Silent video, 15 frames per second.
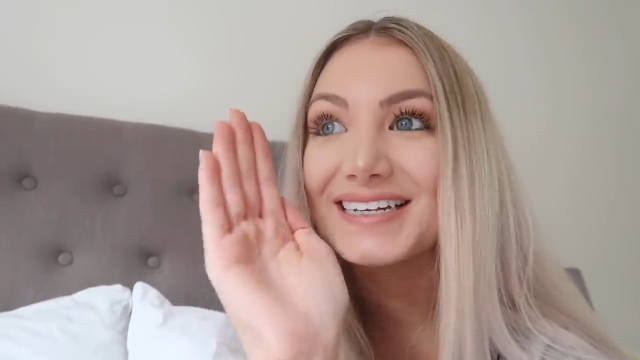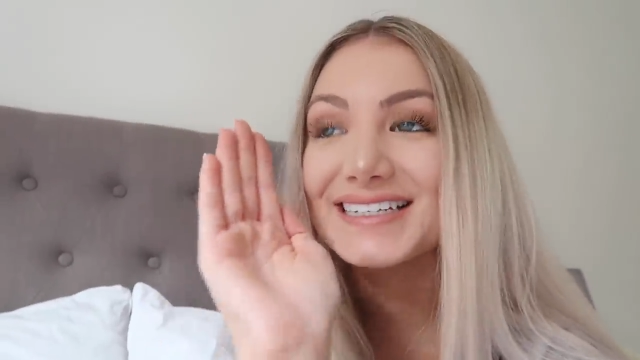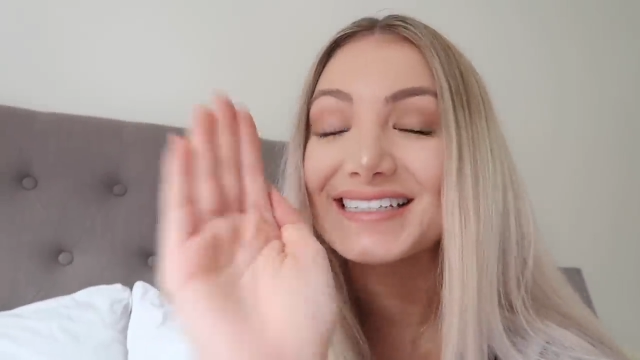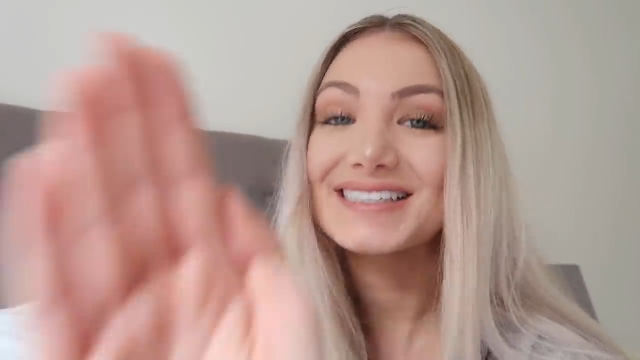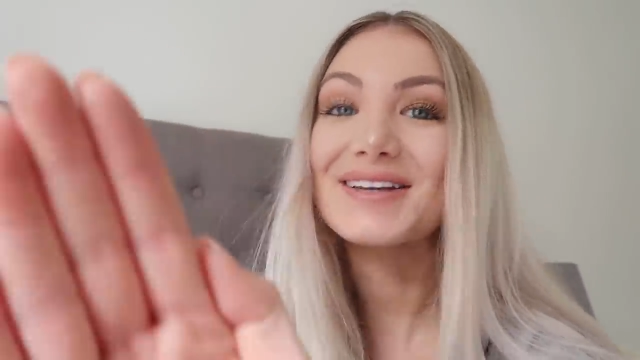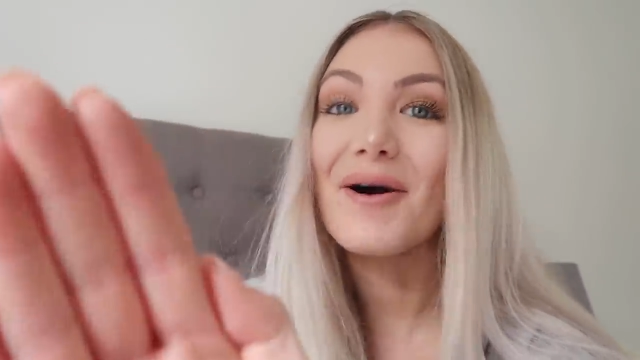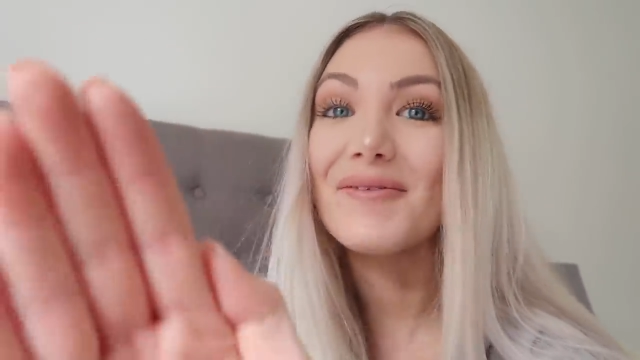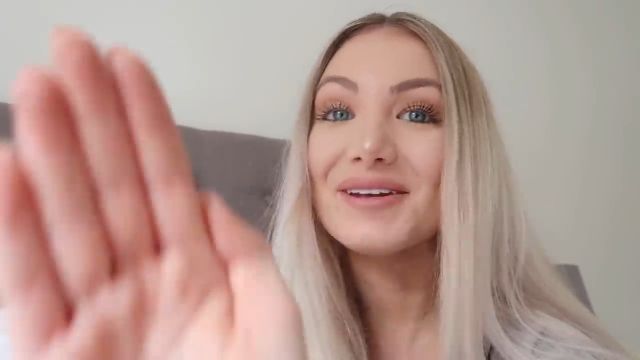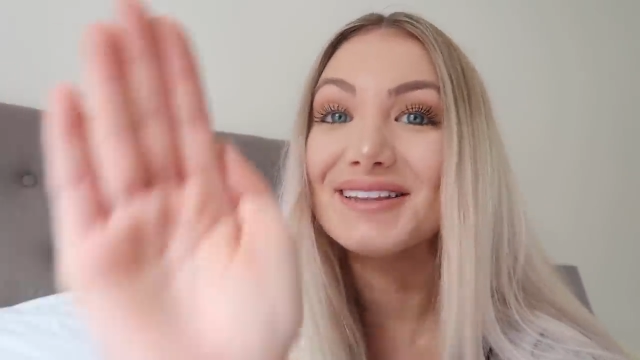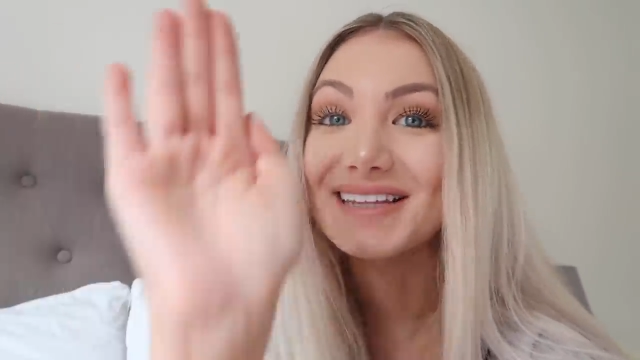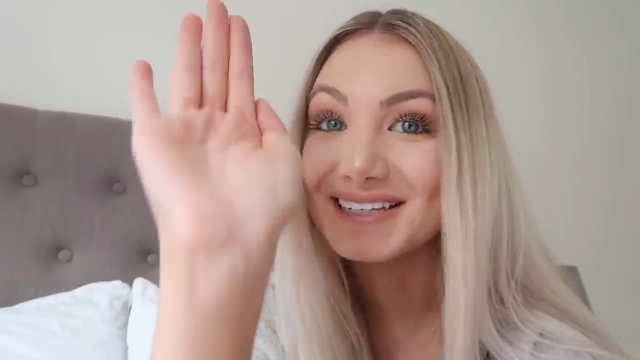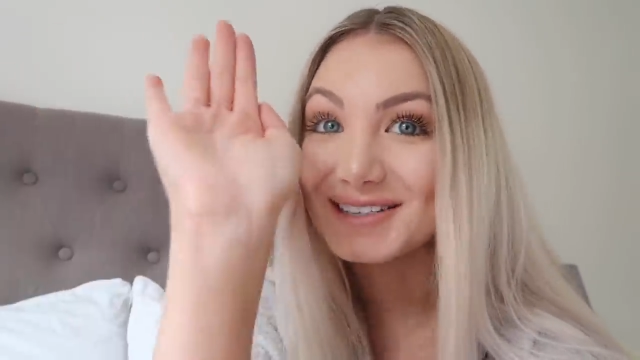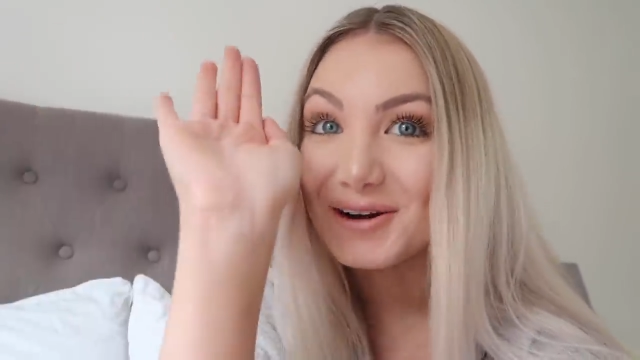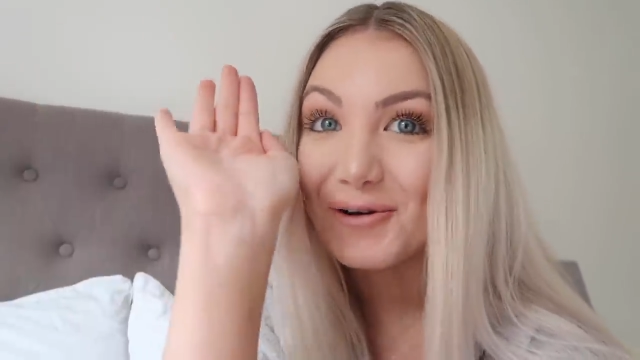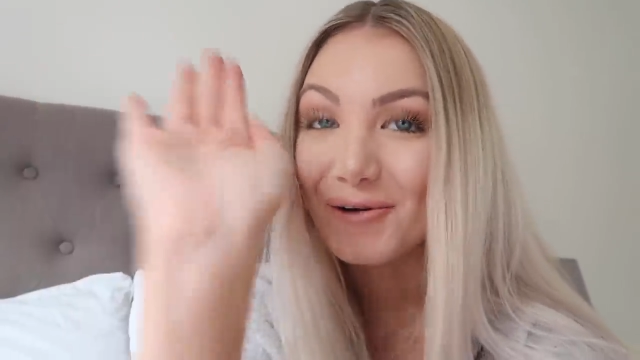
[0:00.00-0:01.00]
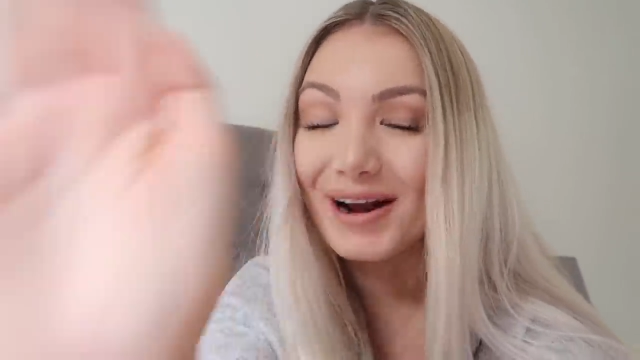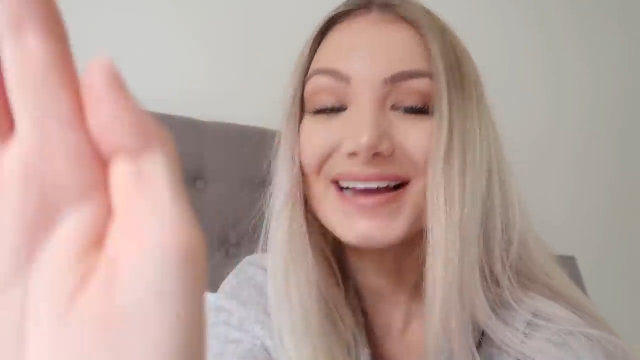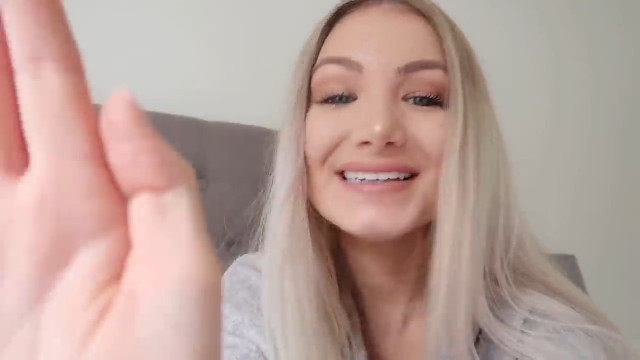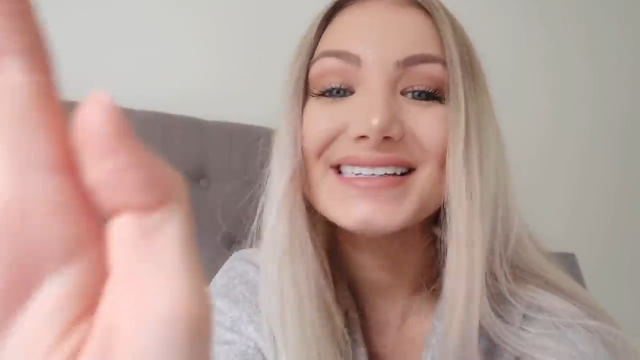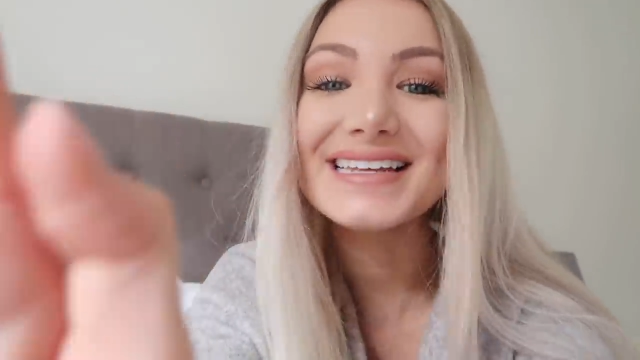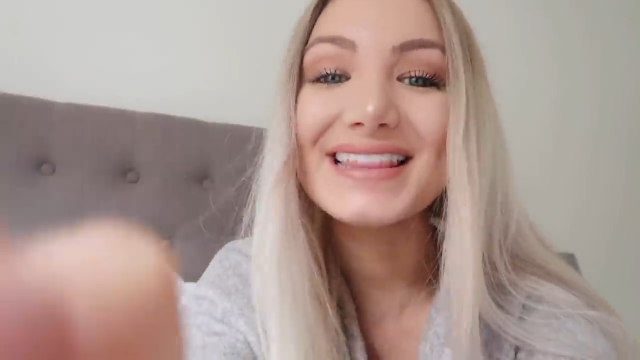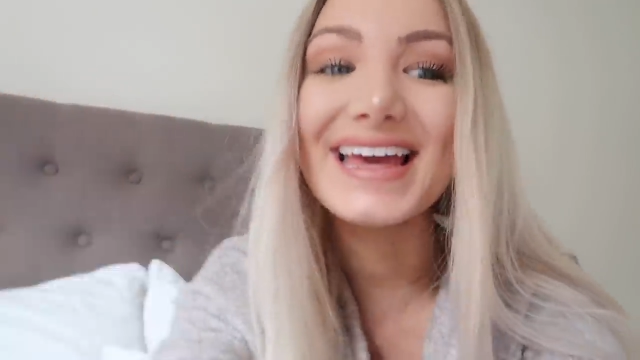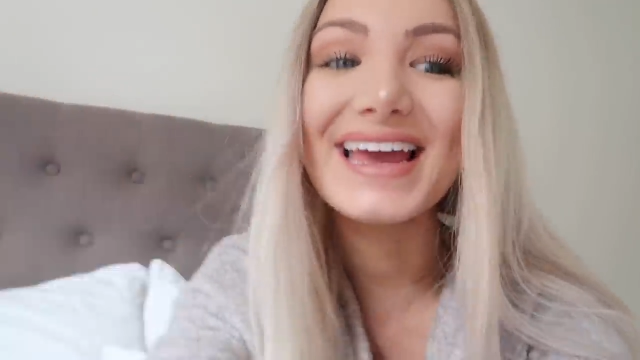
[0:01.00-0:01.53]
discovered this crazy